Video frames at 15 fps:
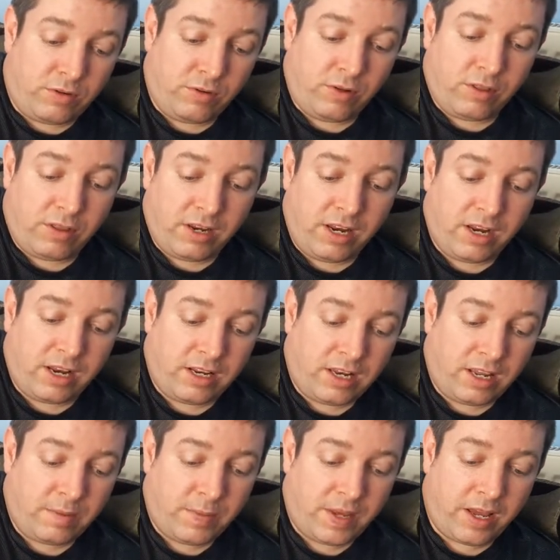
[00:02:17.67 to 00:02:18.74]
2 and 3 and it'll
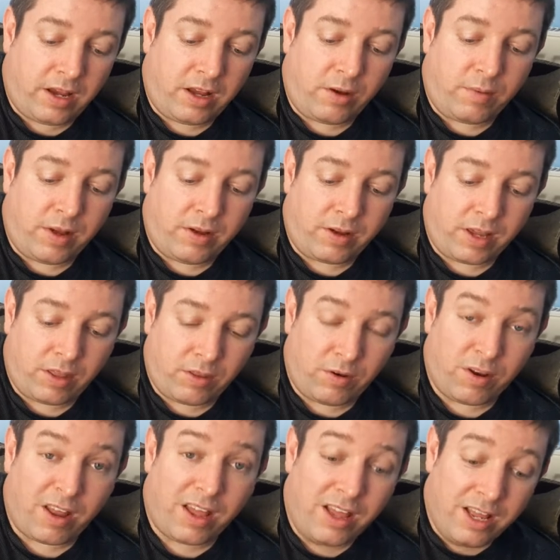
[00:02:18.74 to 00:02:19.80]
take me a little while to get
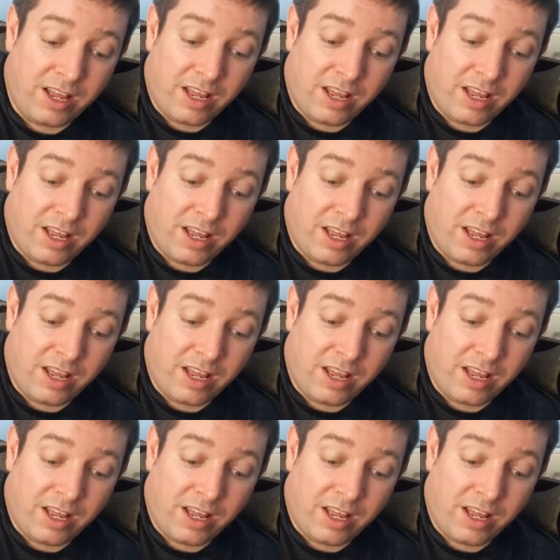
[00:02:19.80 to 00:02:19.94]
through it.